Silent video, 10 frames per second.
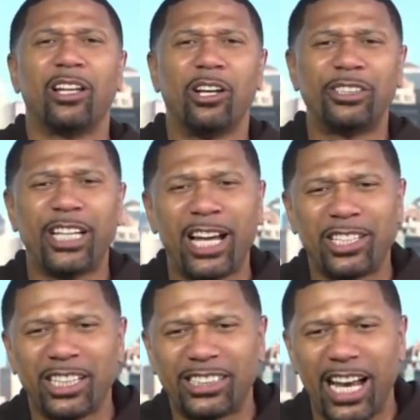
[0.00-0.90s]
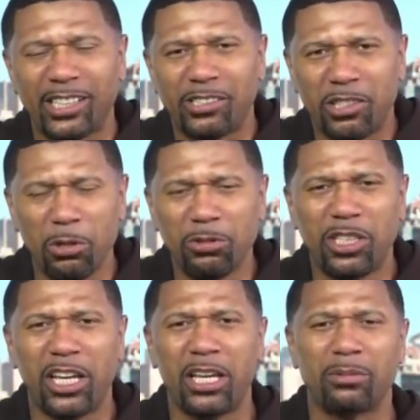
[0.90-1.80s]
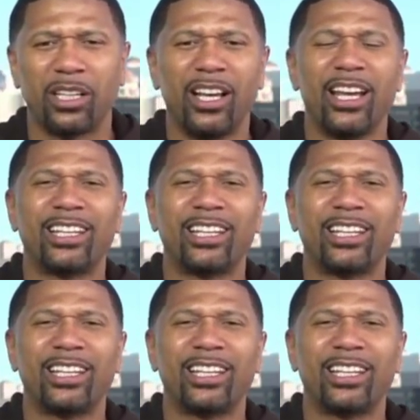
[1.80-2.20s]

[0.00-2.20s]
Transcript: Los Angeles has 2 teams.